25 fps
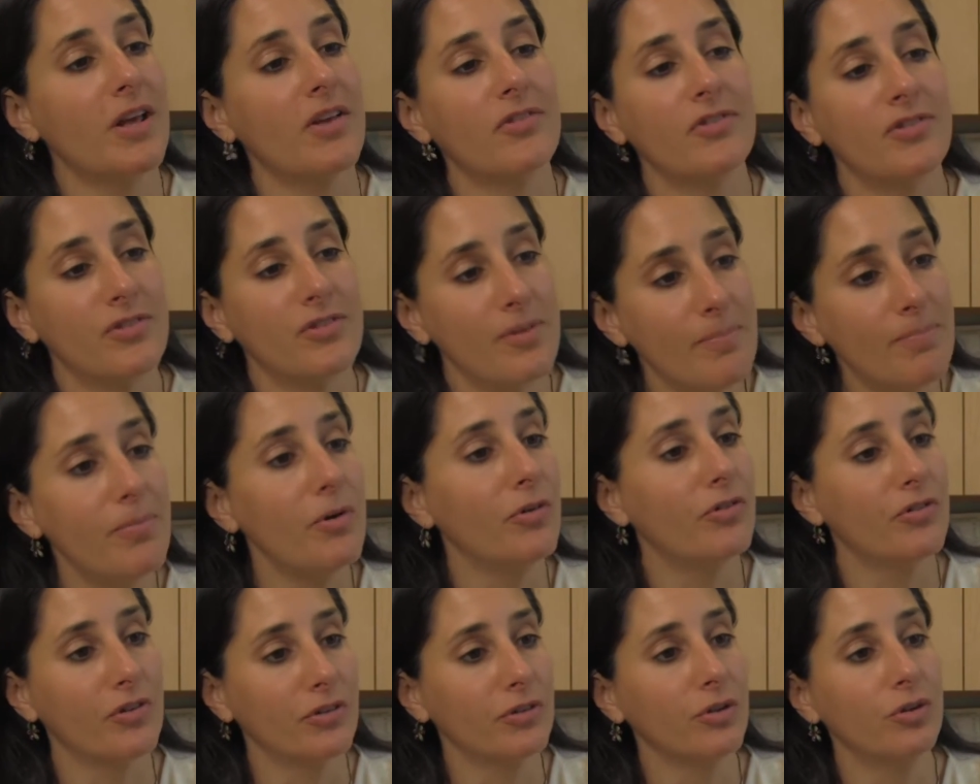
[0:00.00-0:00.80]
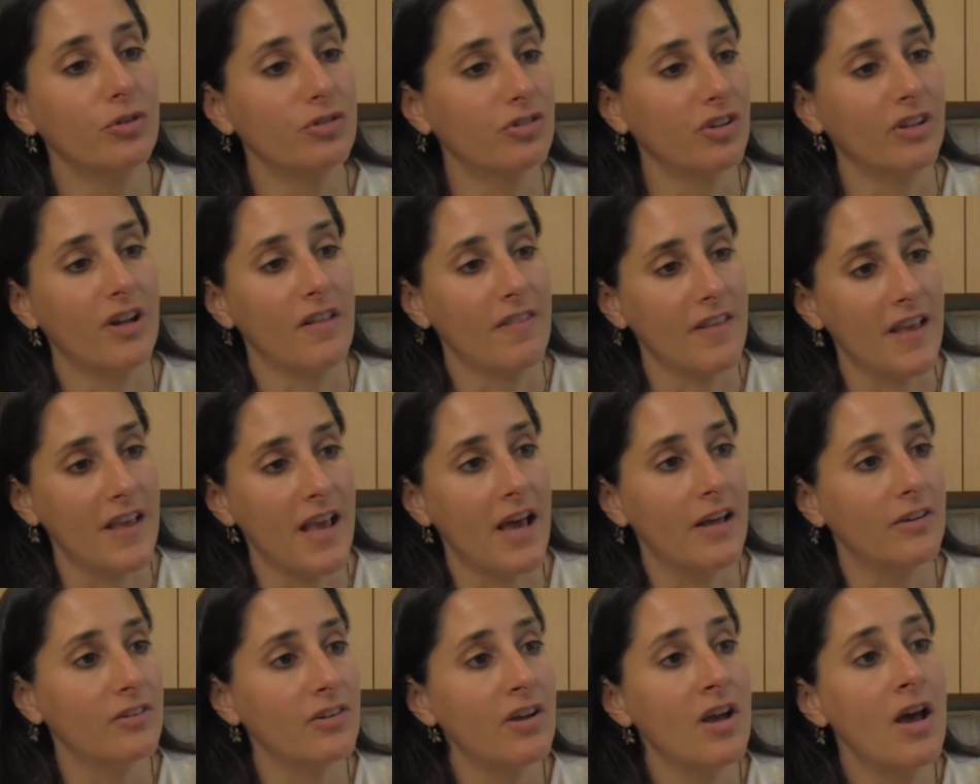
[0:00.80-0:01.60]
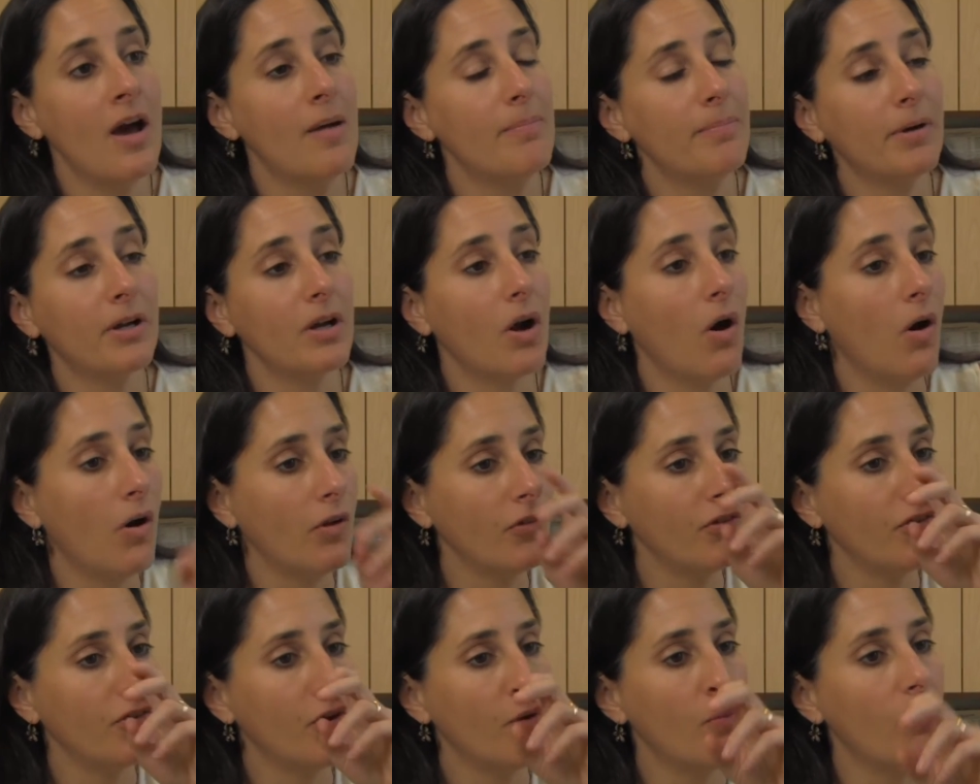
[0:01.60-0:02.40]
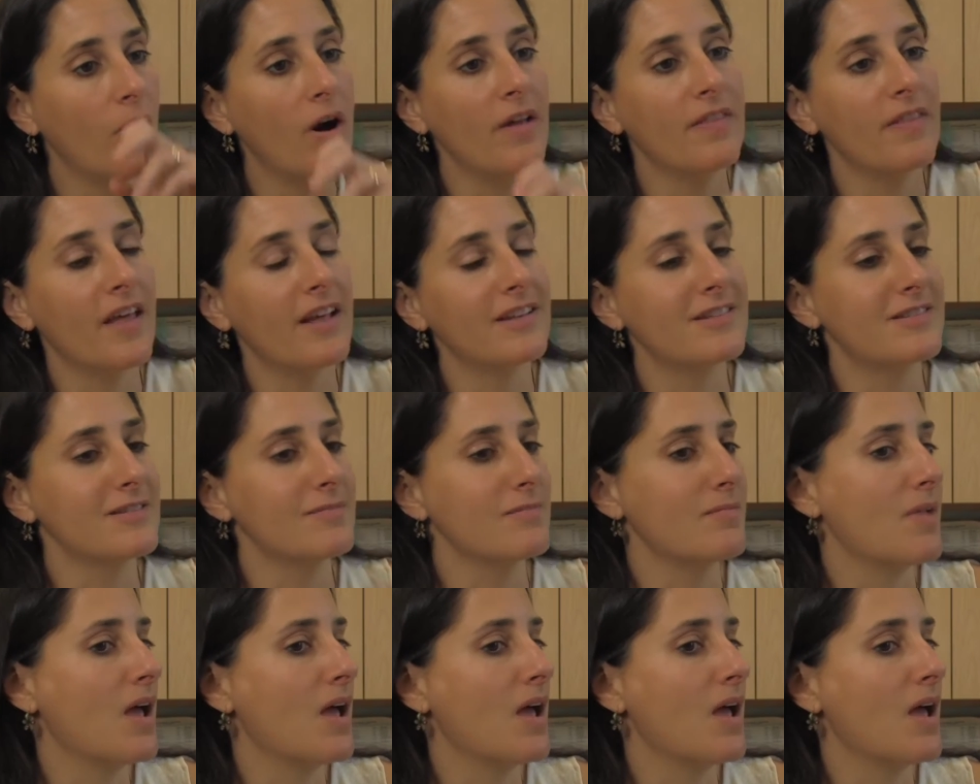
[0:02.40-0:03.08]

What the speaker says: a simple solution in the end, but also one that's